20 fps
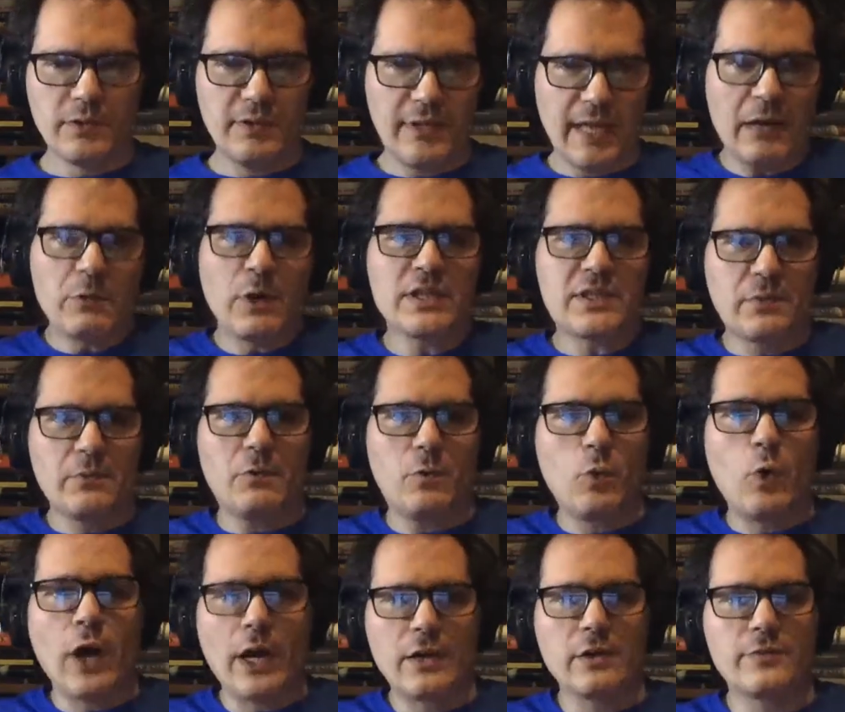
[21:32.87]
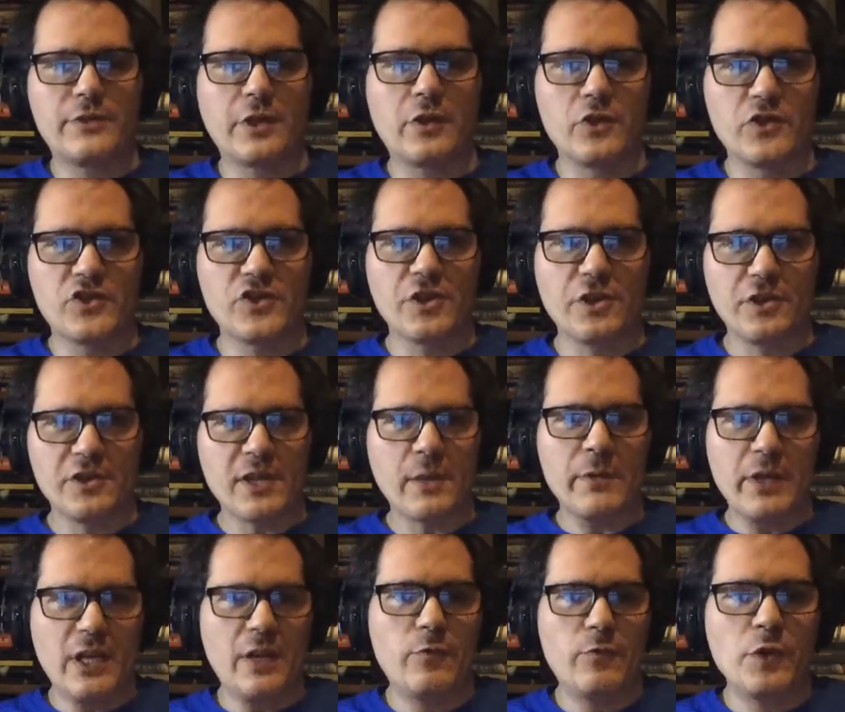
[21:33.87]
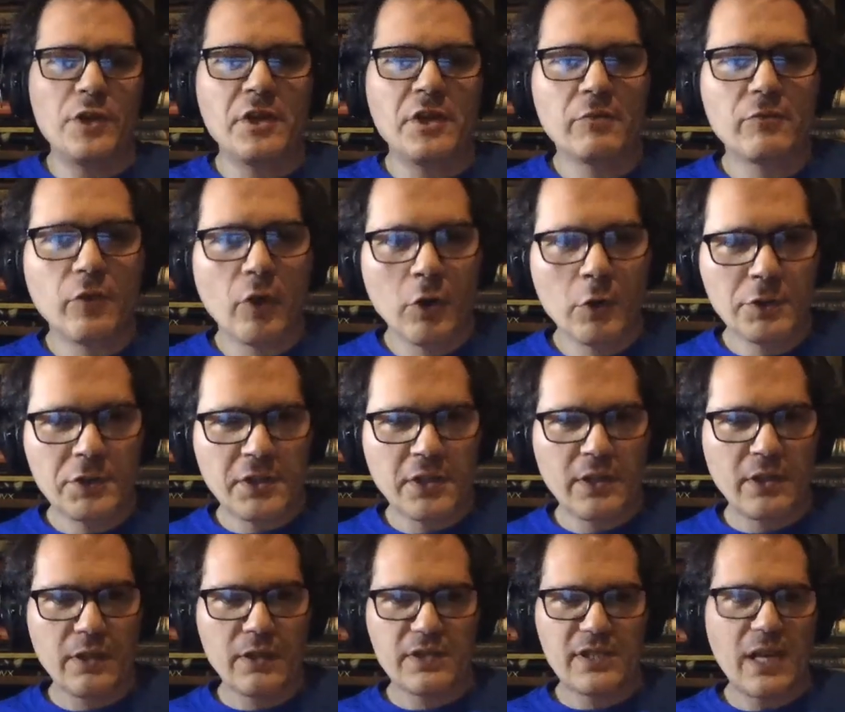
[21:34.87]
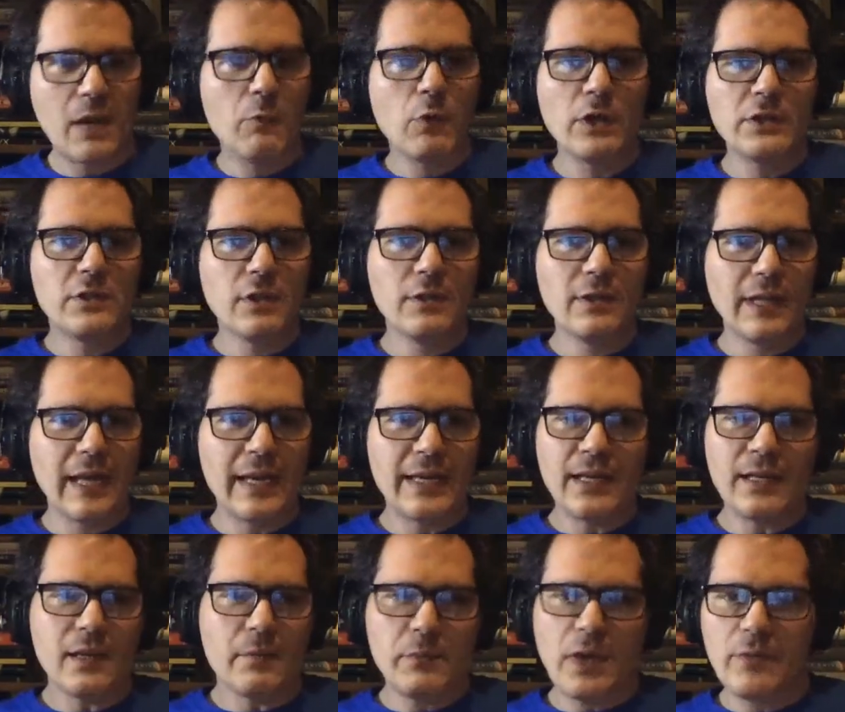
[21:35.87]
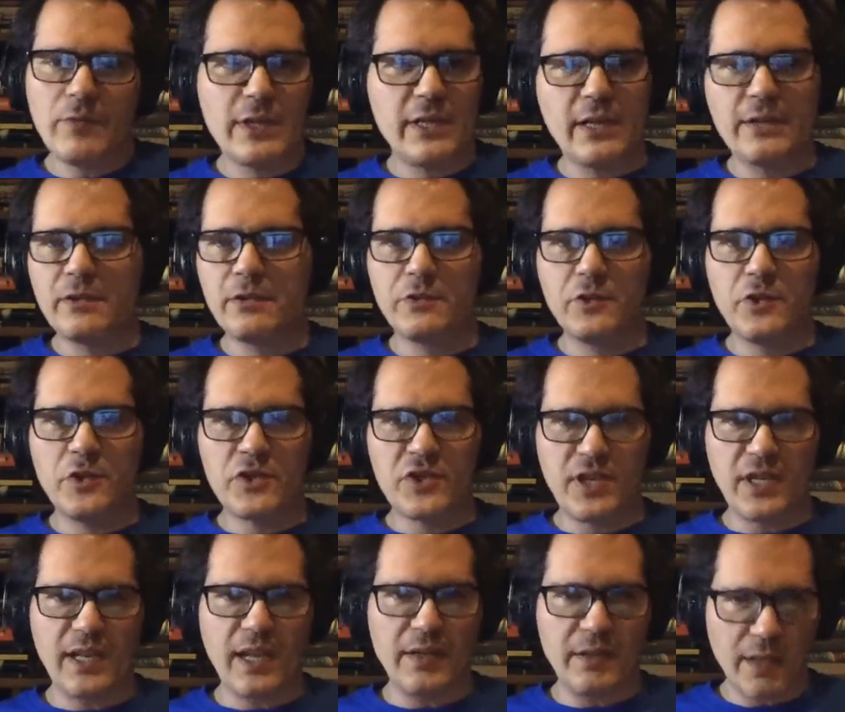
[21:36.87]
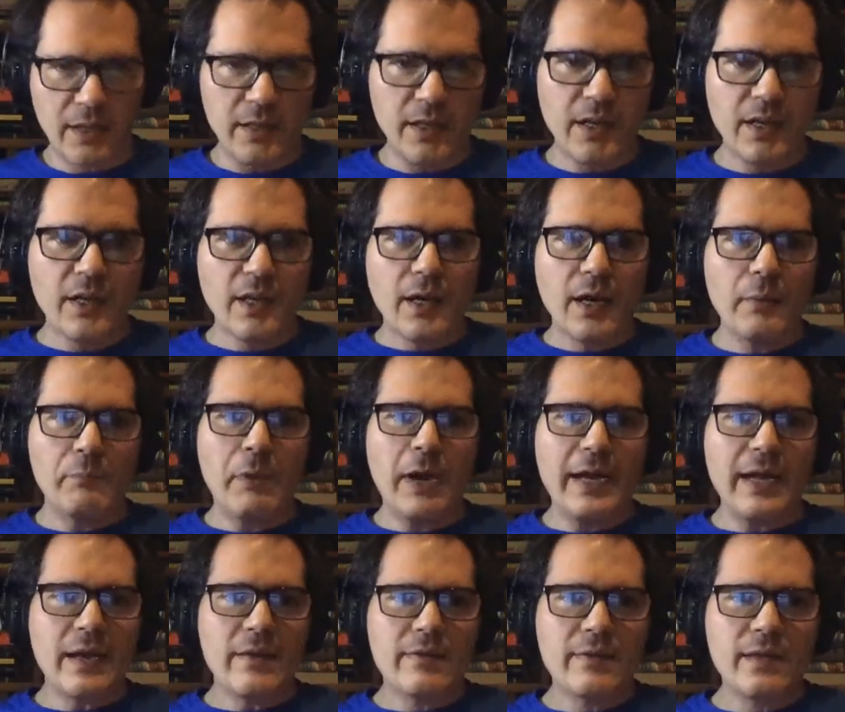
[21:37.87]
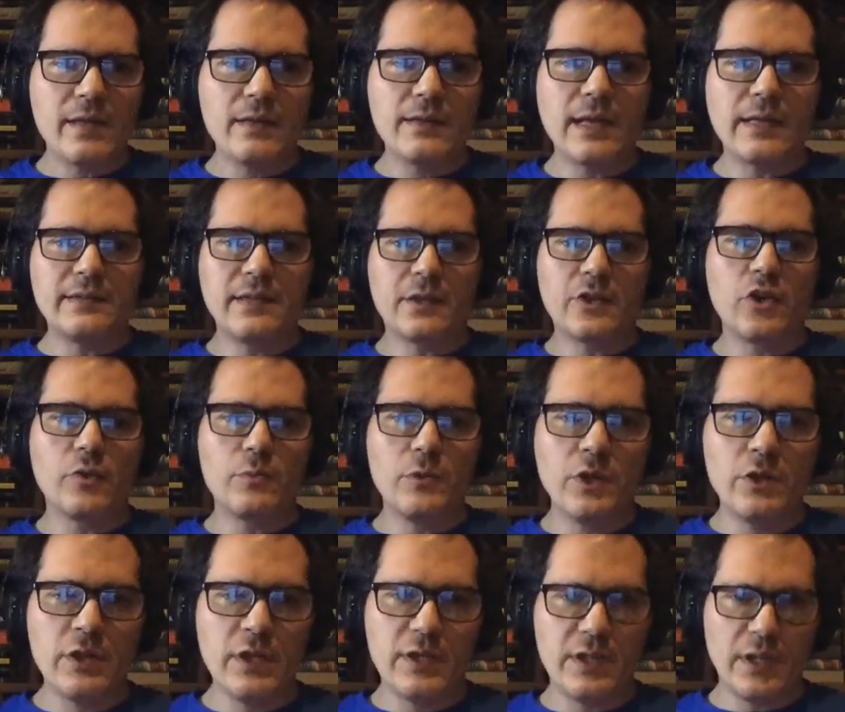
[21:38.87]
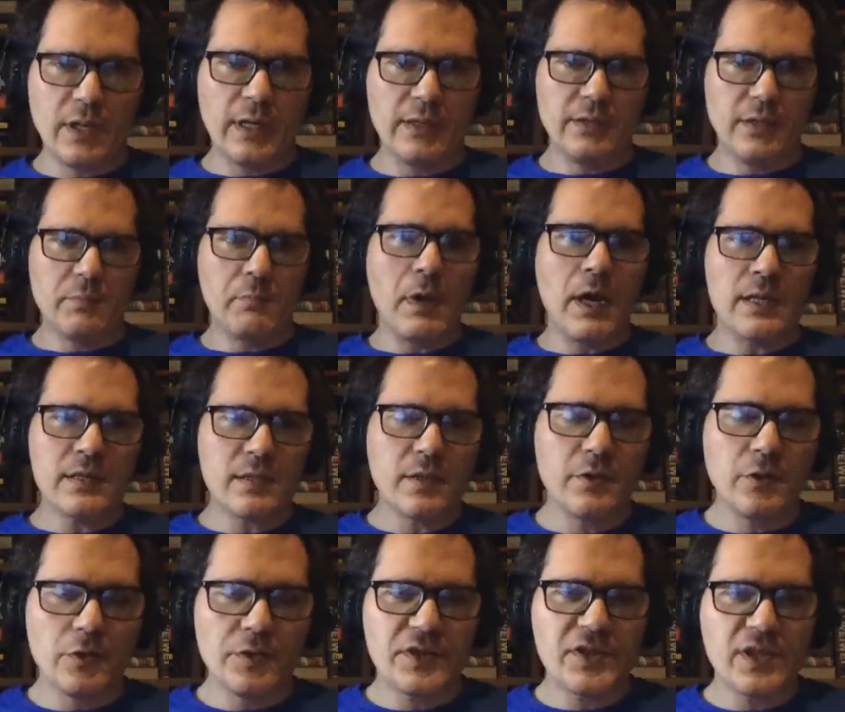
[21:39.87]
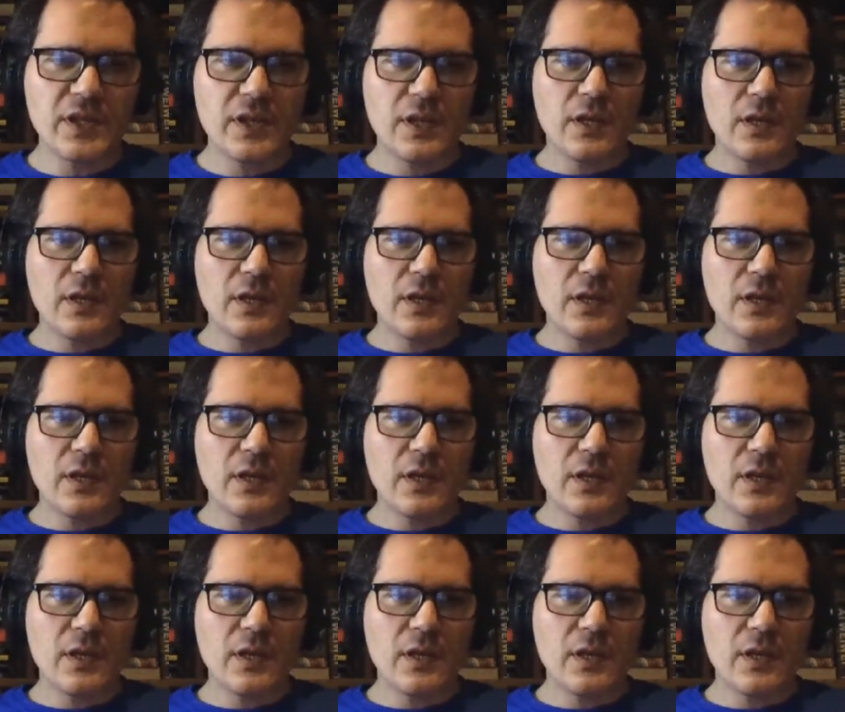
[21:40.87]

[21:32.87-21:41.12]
That was one of the concerns. I mean, if we don't vote, someone don't like it, and maybe they don't use it. And then, but I think that the community and the masternodes,